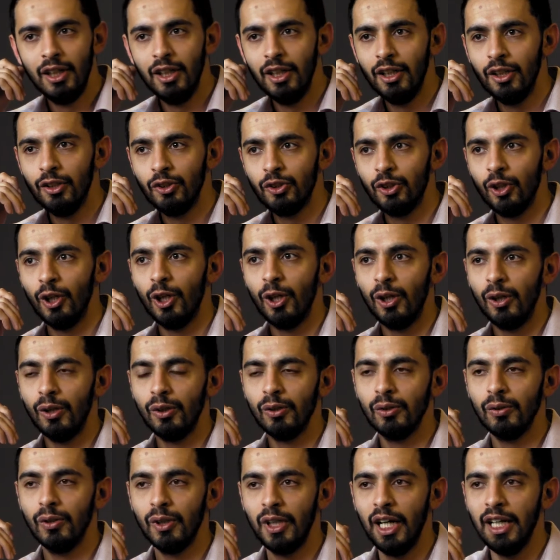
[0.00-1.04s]

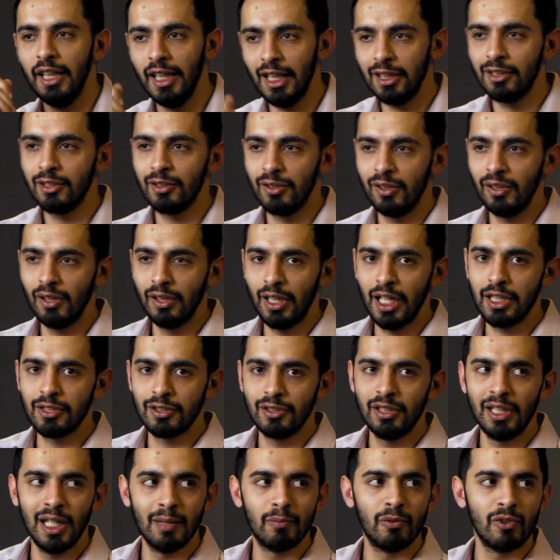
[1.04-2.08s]
So, and that's
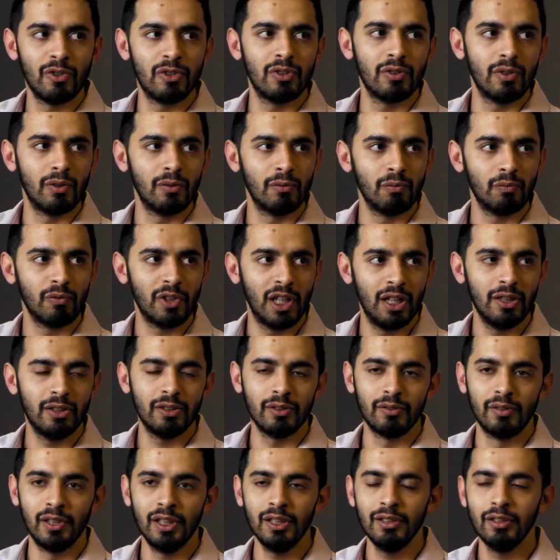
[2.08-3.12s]
the Aboriginal culture,
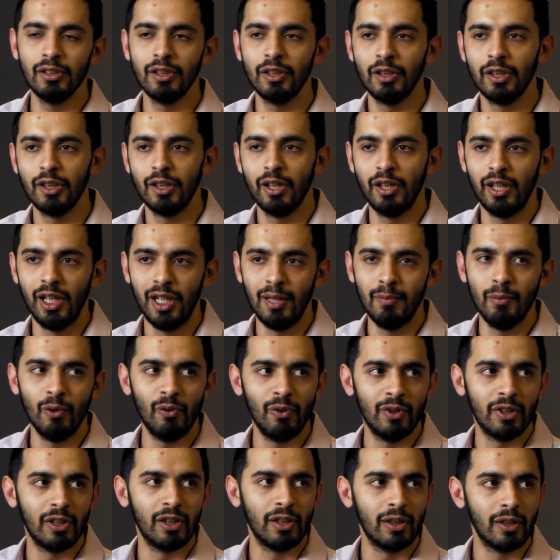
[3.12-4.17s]
right? The emu
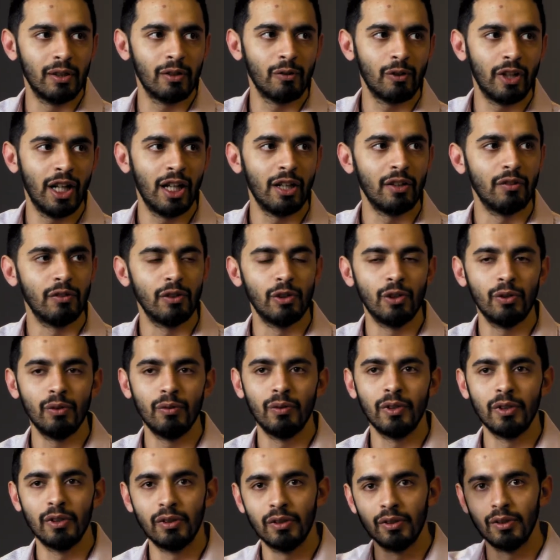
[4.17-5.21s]
and the kangaroo
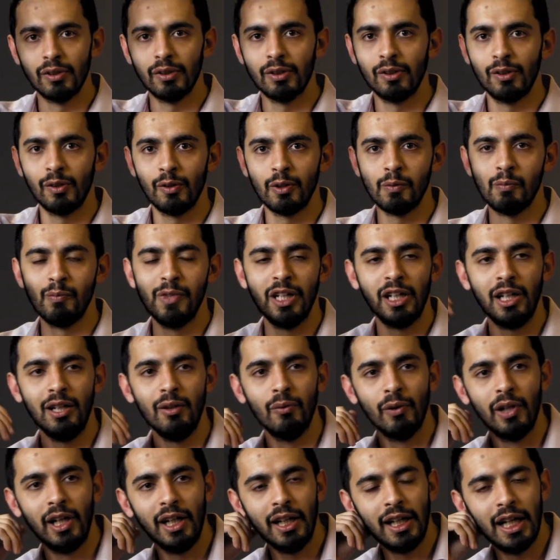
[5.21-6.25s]
and the Milky
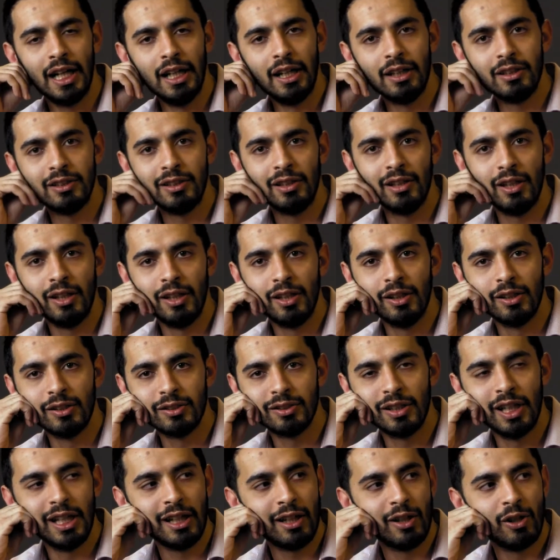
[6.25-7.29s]
Way galaxy and the
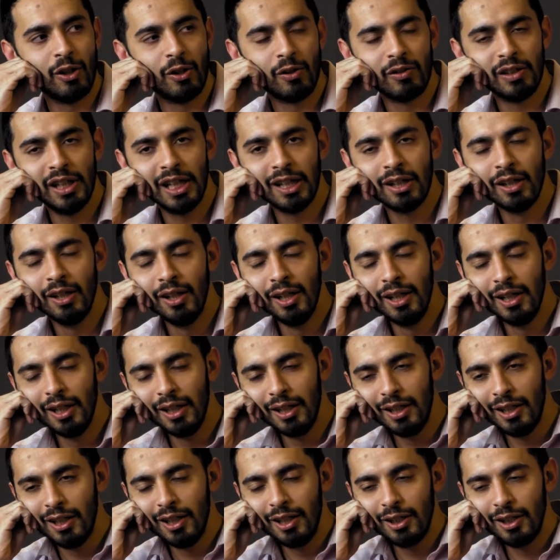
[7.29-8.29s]
snake and all of that. Mm-hmm.